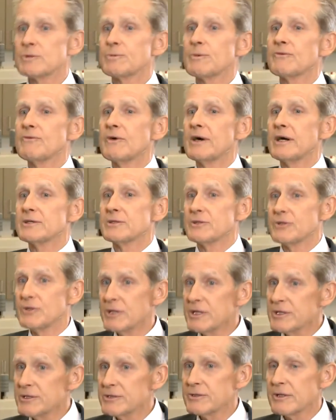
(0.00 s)
which provides
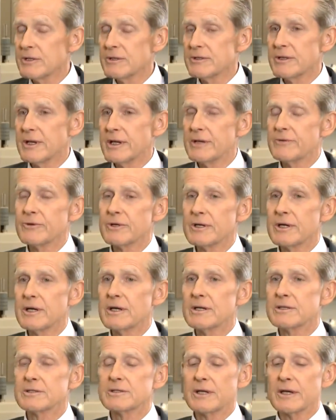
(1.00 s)
additional nitric
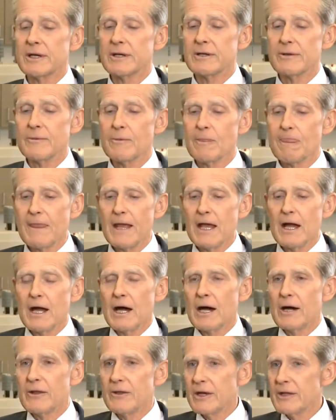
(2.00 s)
oxide.
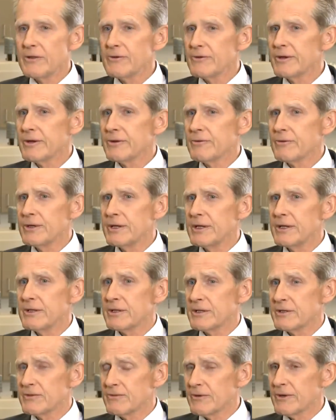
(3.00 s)
Another
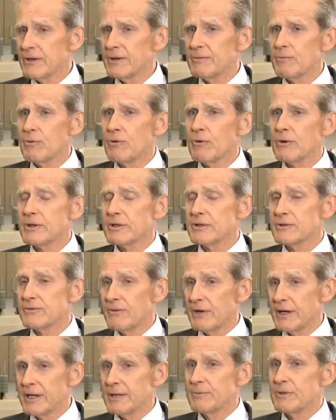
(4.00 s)
ingredient that's very important is
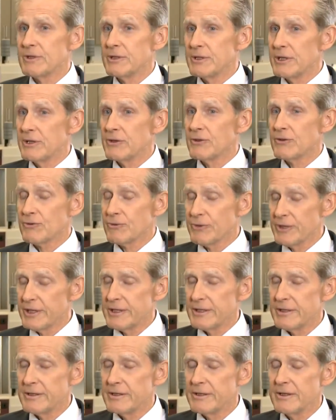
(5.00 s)
vitamin
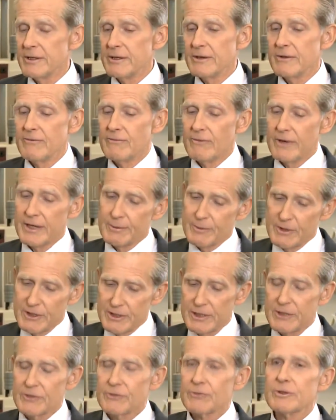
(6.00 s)
D3. Vitamin
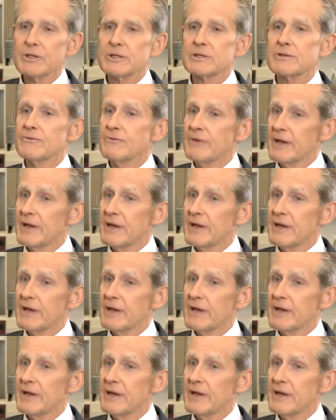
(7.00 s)
D3 is a